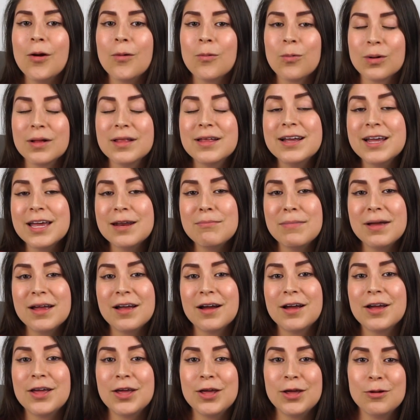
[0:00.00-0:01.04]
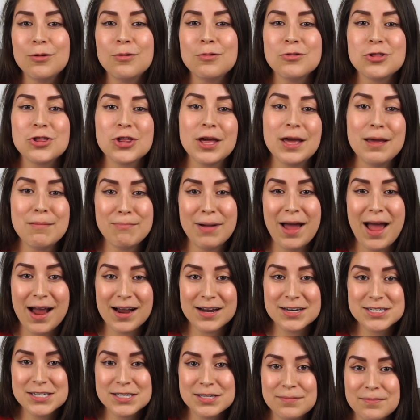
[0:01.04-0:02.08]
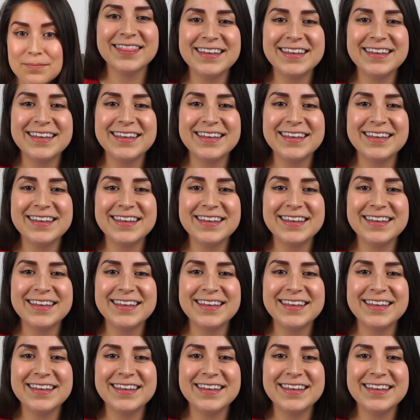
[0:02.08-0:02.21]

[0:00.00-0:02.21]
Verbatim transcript: really can make a huge impact.